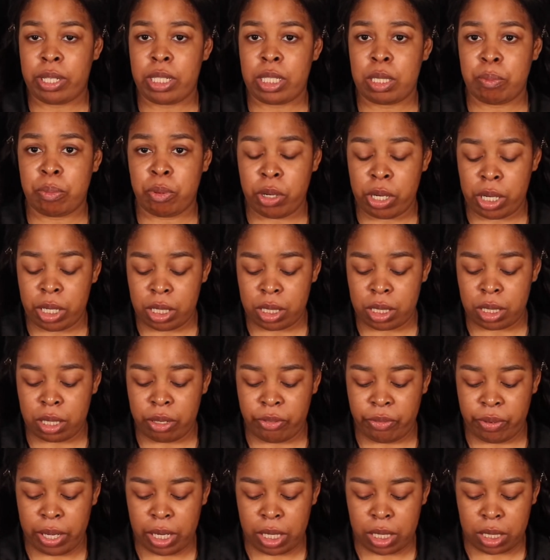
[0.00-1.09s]
Springs
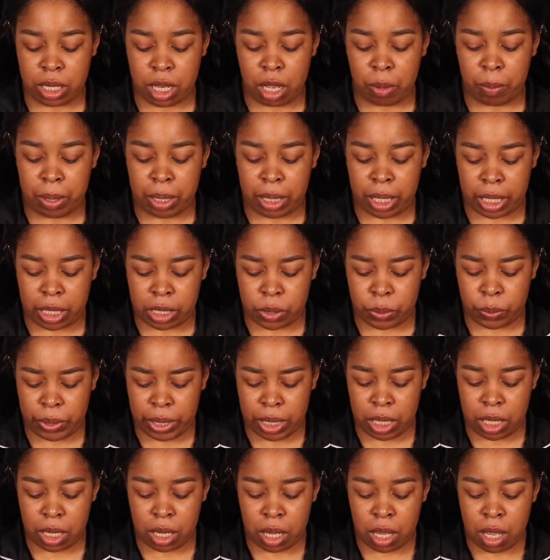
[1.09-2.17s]
event coming next
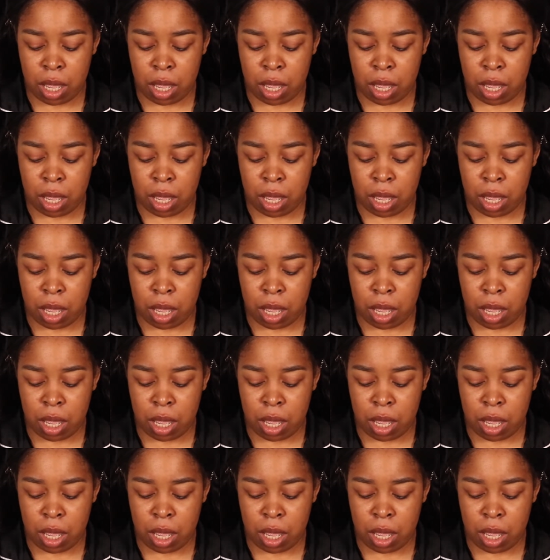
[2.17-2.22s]
week,